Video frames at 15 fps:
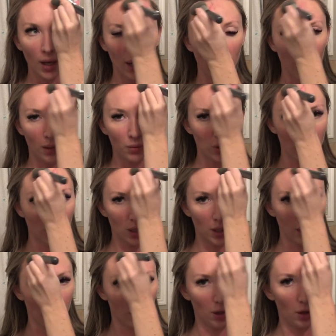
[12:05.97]
and I'm just
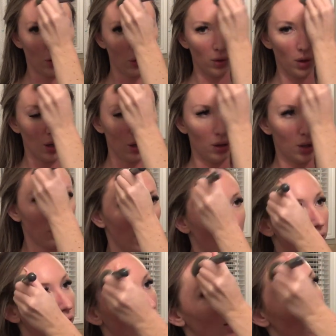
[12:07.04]
gonna go along
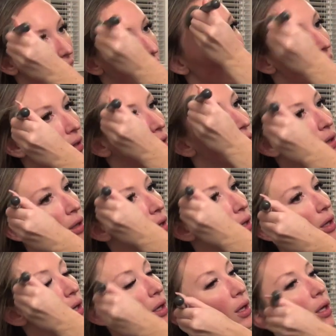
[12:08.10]
my forehead
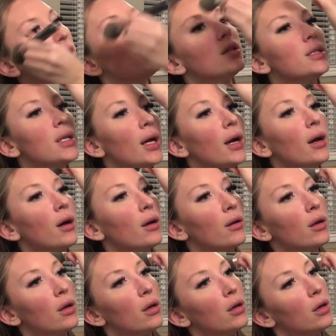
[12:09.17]
and
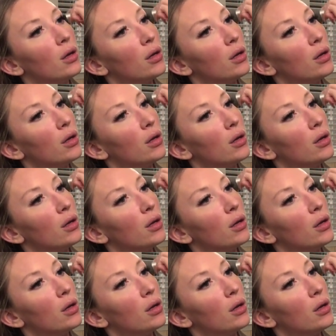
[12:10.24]
down